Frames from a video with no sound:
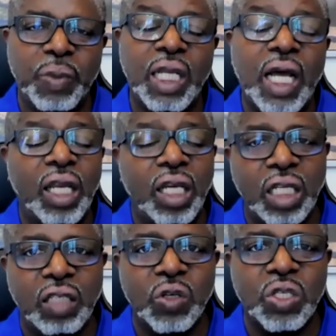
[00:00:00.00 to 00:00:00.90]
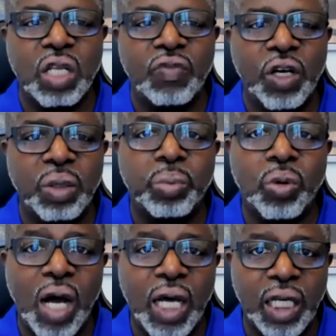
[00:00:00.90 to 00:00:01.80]
I look at diversity very
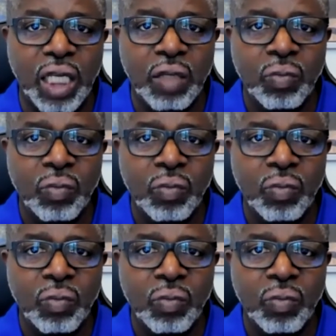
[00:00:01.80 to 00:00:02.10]
broadly.